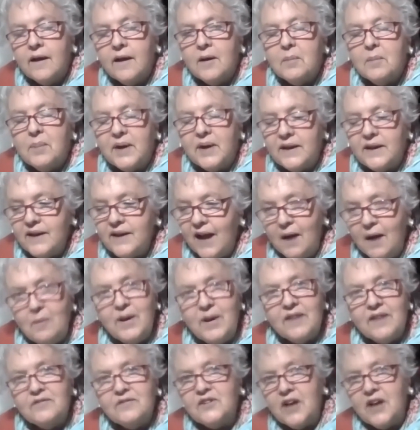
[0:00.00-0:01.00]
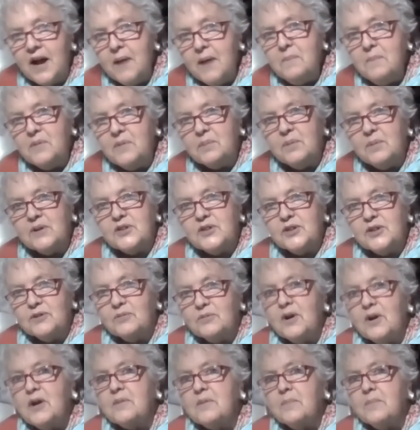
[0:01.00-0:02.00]
But now we have time to push the
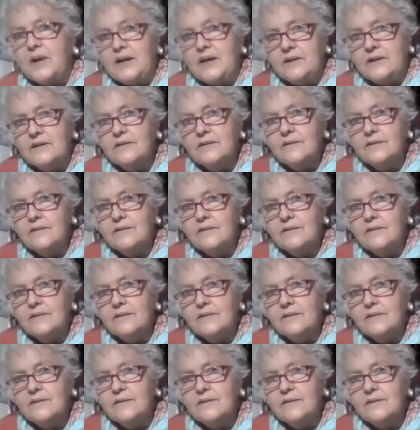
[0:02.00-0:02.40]
wrong button